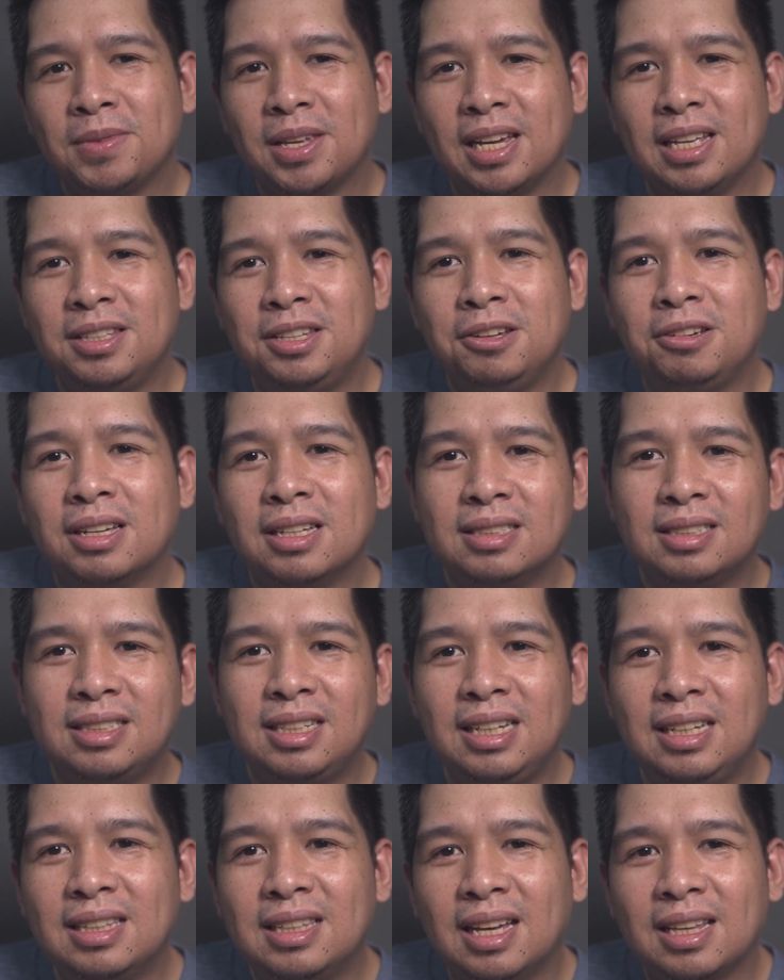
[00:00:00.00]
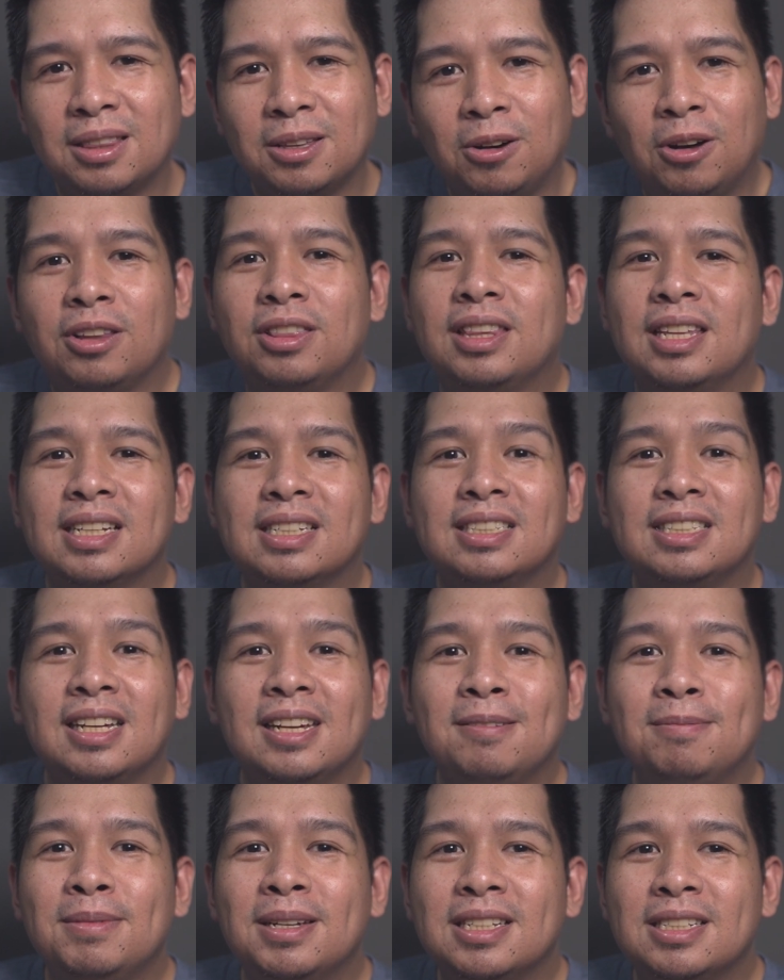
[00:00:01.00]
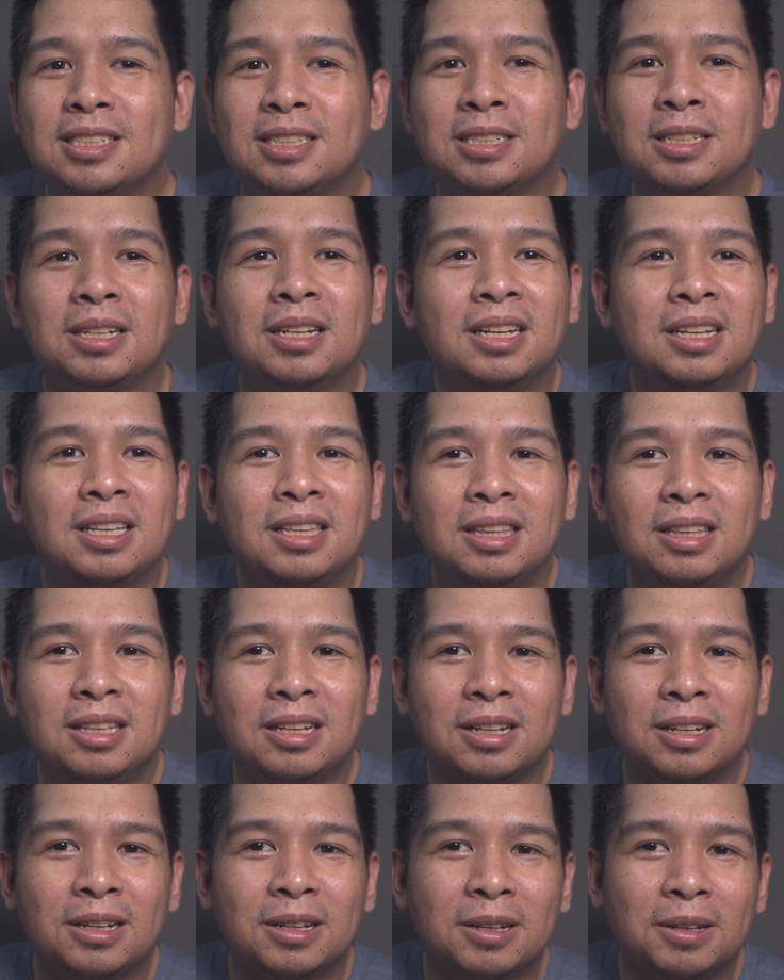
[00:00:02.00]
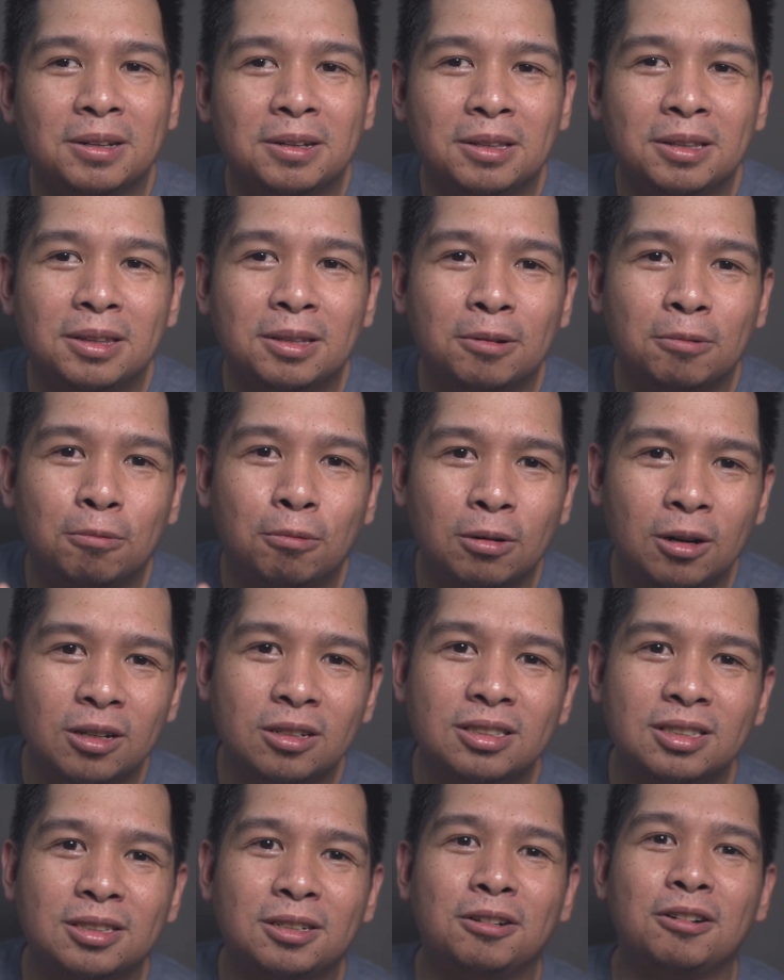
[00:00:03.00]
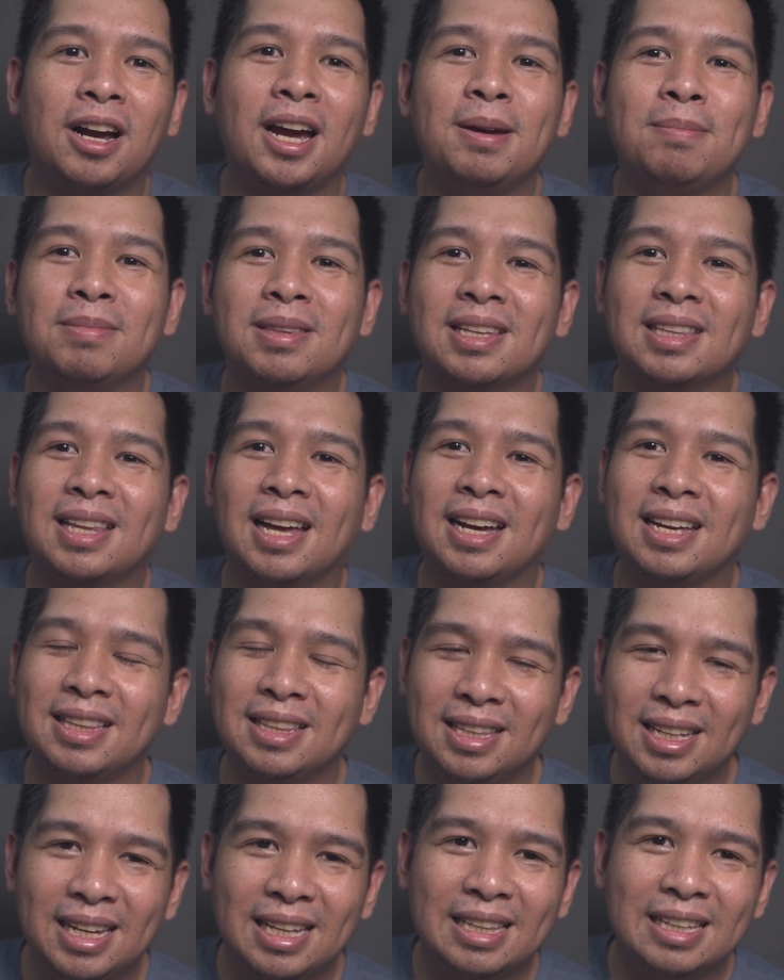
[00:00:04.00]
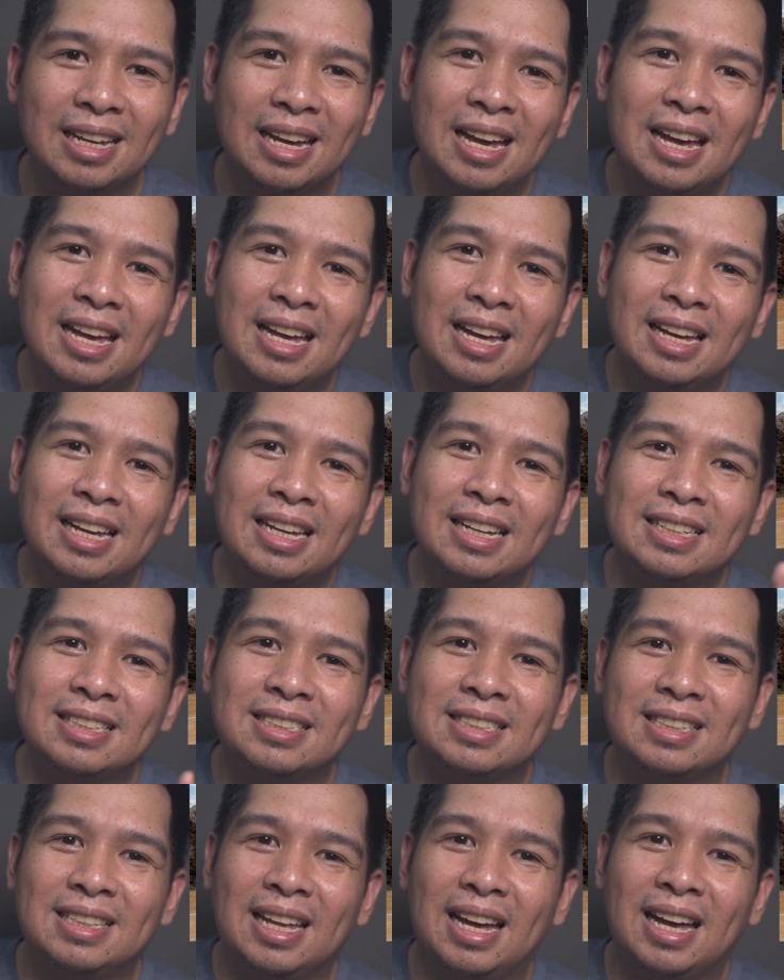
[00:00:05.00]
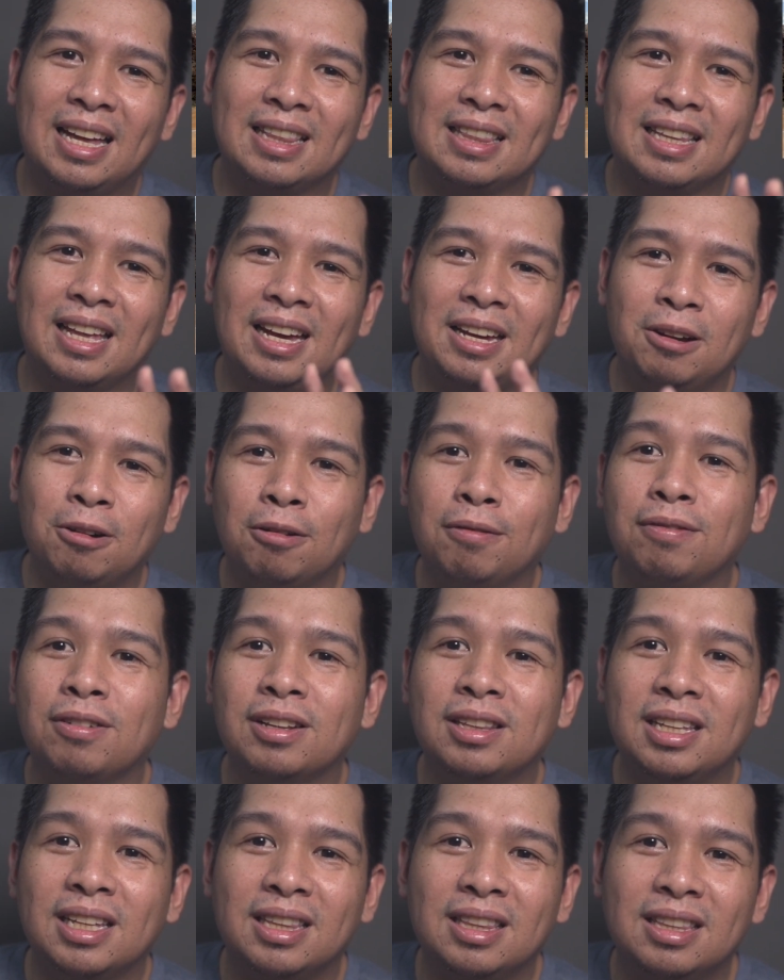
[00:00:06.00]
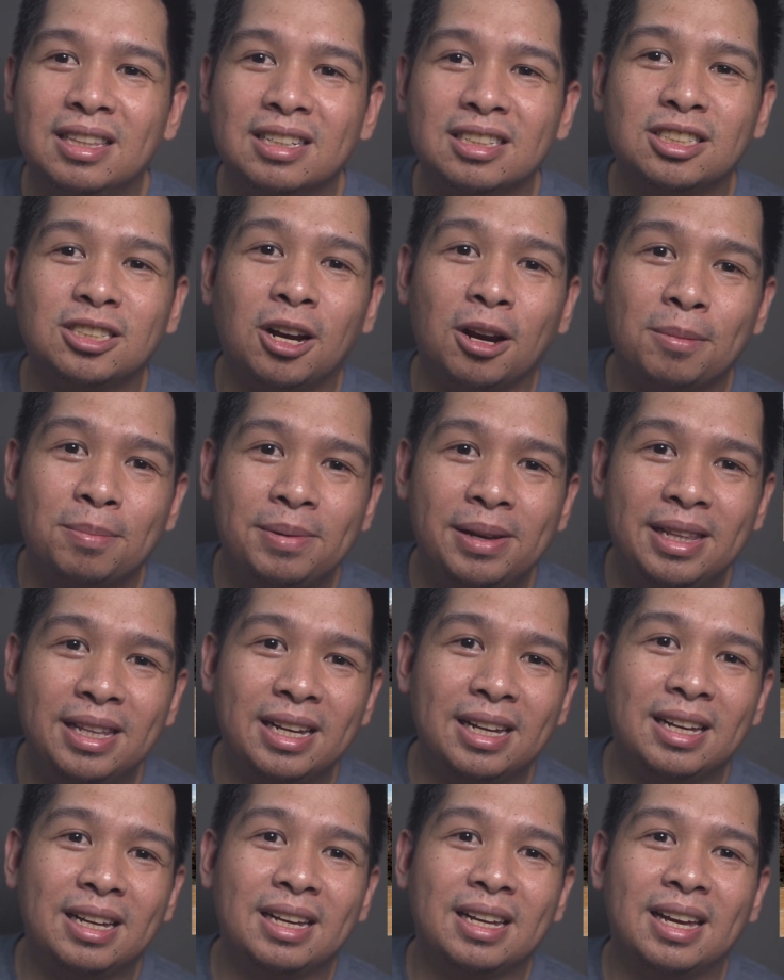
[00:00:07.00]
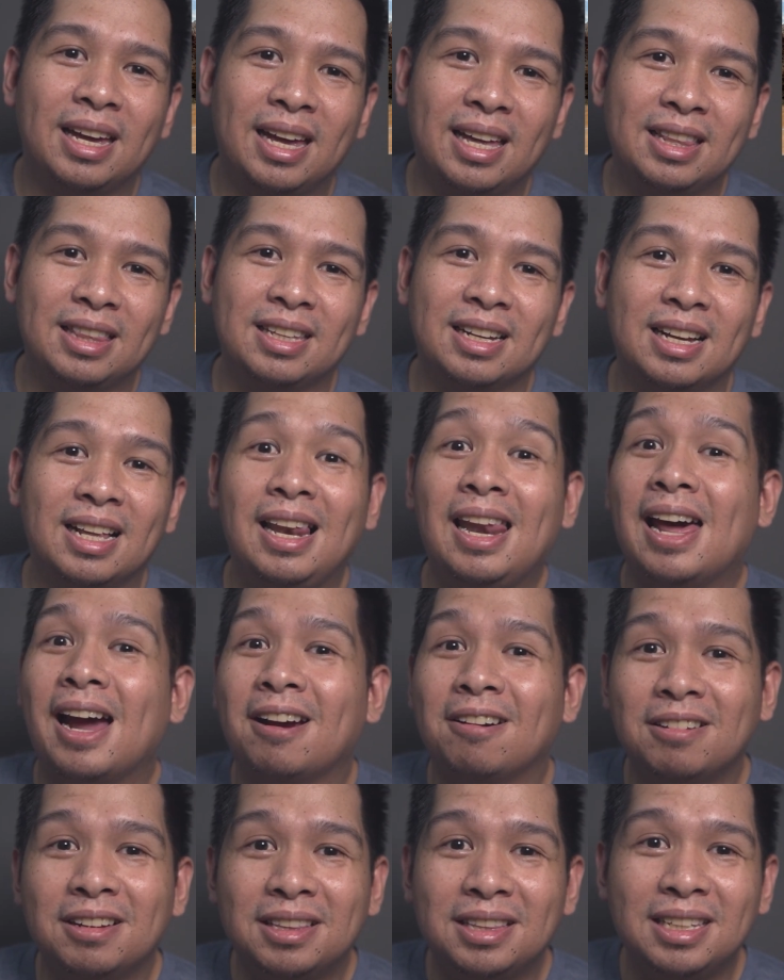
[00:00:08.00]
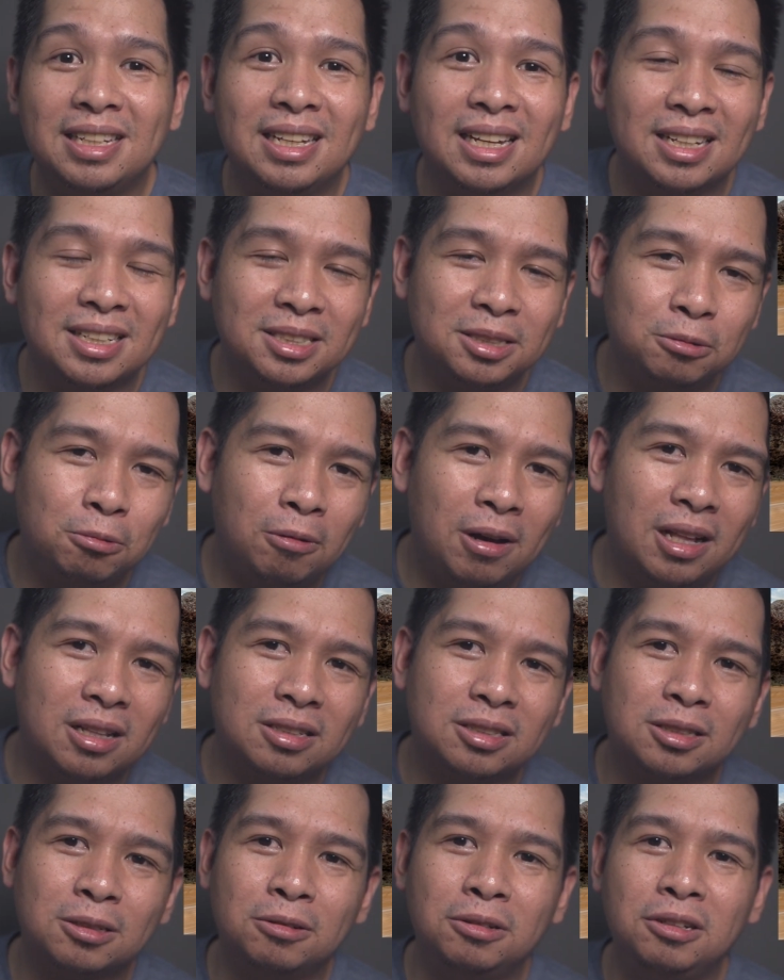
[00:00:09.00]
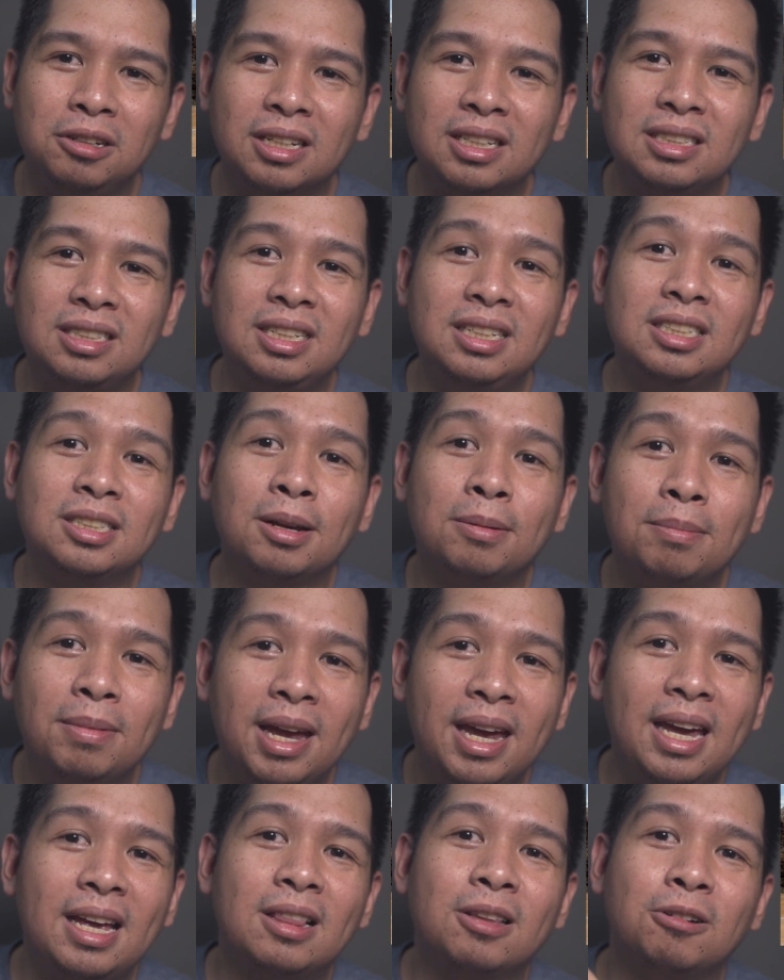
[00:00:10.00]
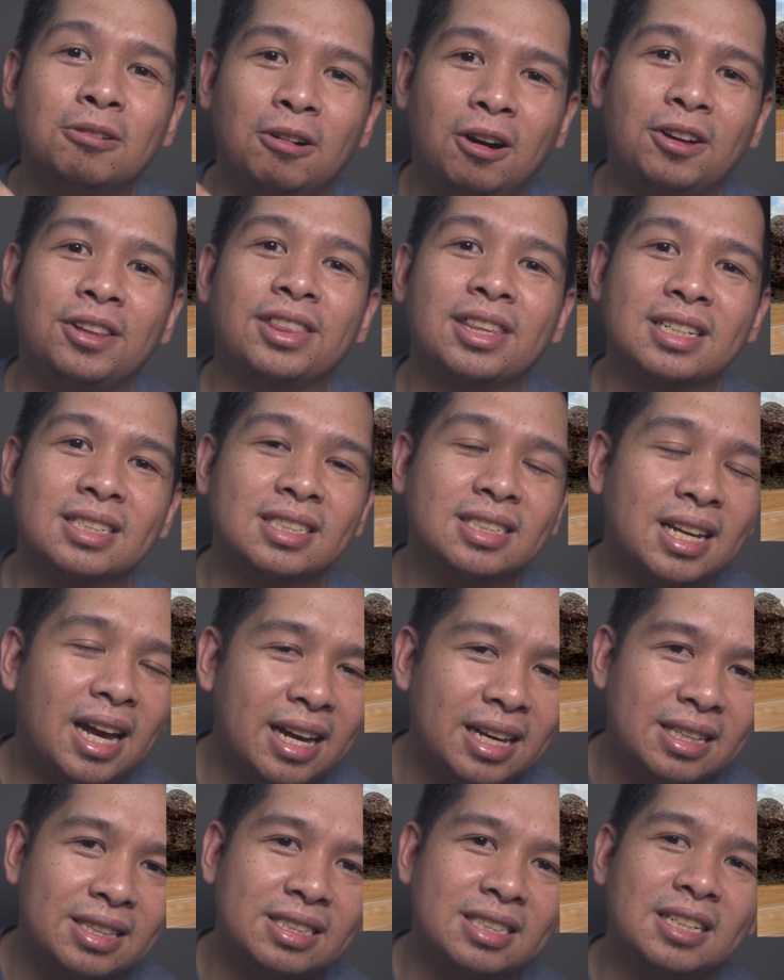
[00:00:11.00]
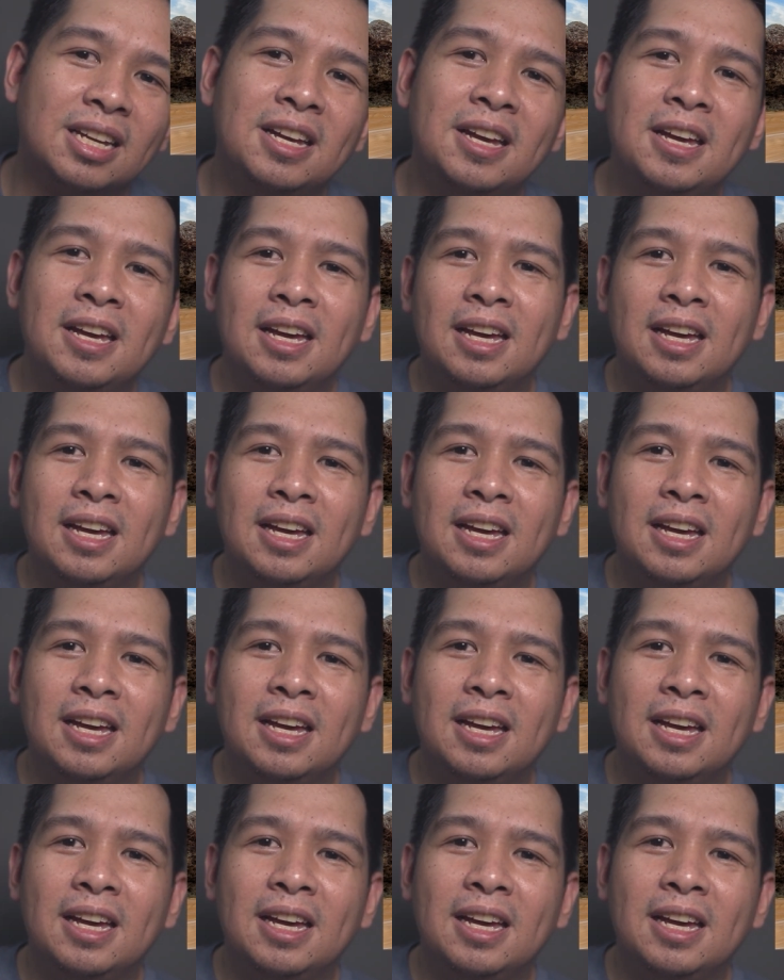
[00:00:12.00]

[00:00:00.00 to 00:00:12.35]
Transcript: And you can see that on this image, the worst crime that I did is that I overdid the sharpening and the clarity as well. So you can see some halo on the sides.